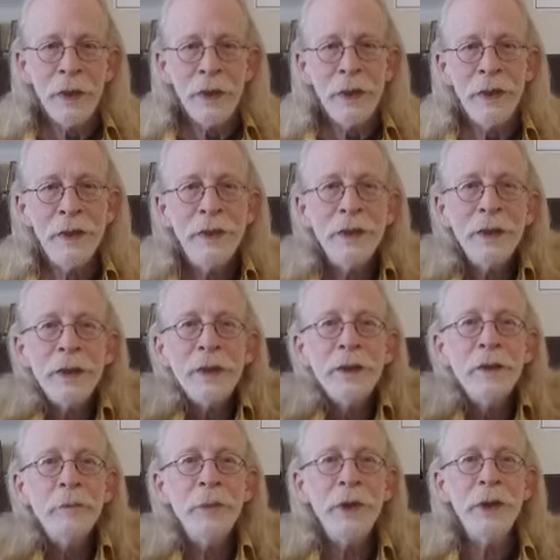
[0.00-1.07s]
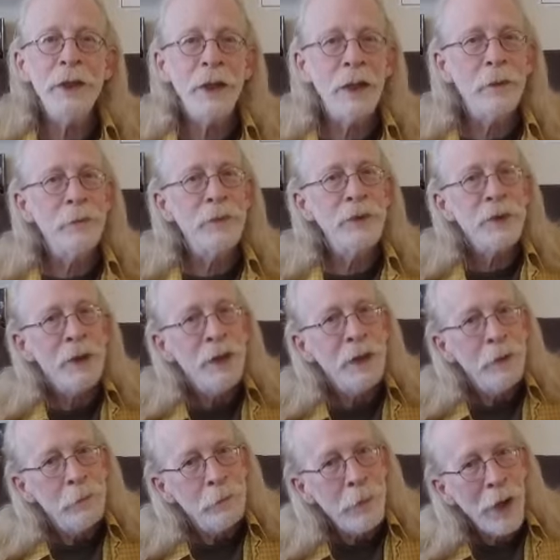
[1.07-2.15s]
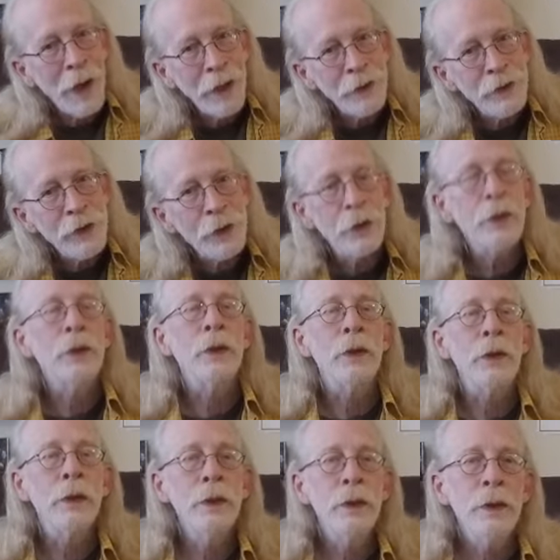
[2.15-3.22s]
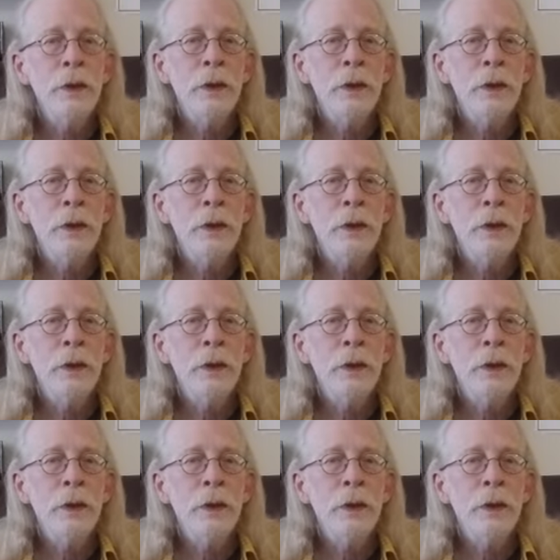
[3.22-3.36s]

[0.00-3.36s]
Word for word: until it becomes magical.